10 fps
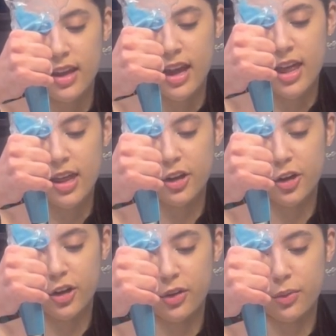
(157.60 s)
and then
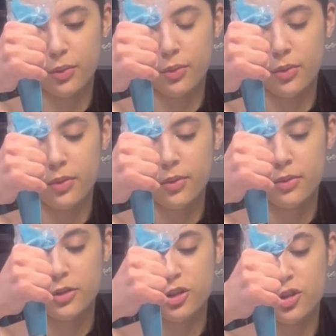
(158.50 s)
you're going to
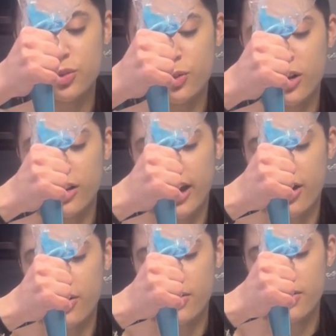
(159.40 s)
swirl out.